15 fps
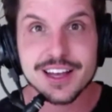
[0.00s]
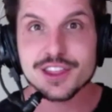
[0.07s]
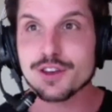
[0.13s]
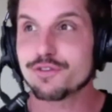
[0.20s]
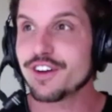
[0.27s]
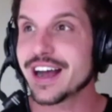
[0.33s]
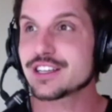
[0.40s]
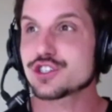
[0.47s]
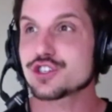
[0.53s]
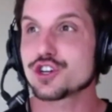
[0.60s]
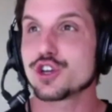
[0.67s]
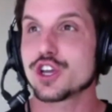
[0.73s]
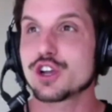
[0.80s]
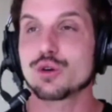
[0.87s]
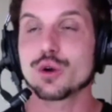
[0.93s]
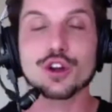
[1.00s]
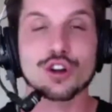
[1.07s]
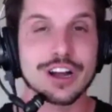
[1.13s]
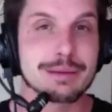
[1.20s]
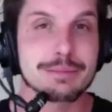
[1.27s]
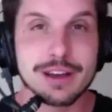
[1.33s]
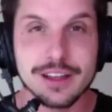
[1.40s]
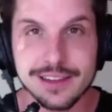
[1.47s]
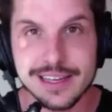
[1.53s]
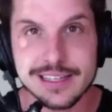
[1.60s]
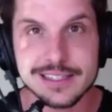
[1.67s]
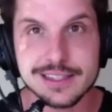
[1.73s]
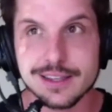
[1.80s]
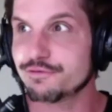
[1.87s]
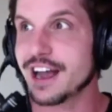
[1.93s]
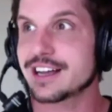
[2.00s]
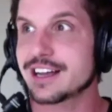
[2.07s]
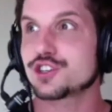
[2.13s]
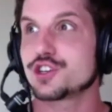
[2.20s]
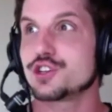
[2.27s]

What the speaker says: the faster you can grow your email list, the faster